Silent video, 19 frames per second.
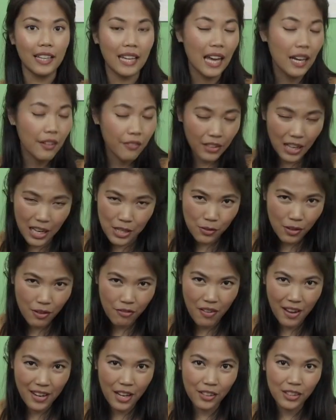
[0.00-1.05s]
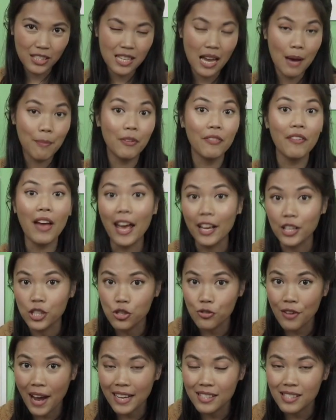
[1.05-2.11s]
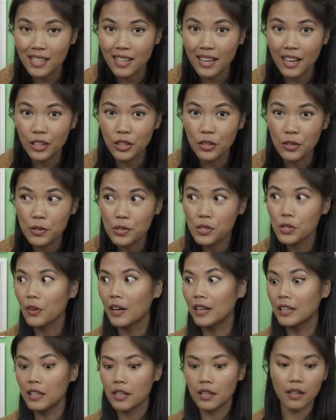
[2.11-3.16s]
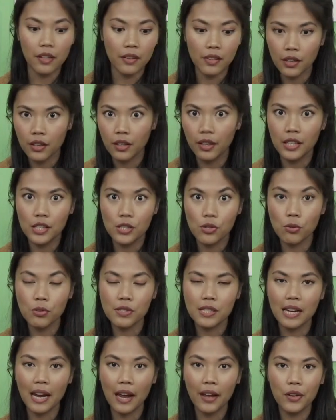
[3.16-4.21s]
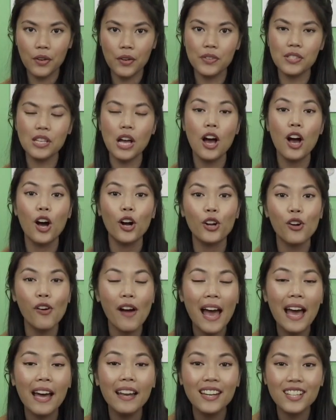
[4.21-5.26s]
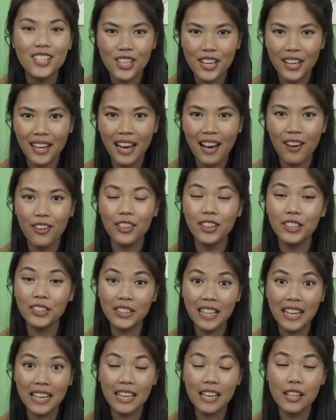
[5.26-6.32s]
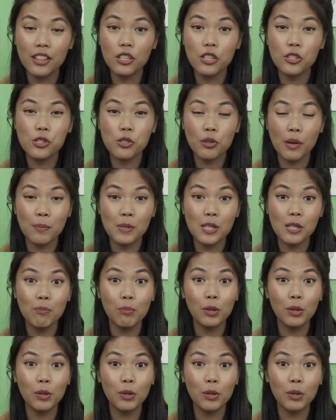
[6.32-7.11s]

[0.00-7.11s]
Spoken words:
again, if you guys wanna find out the type of extracts that I use or any of the cooking tools that I use, go ahead and check out the link in the description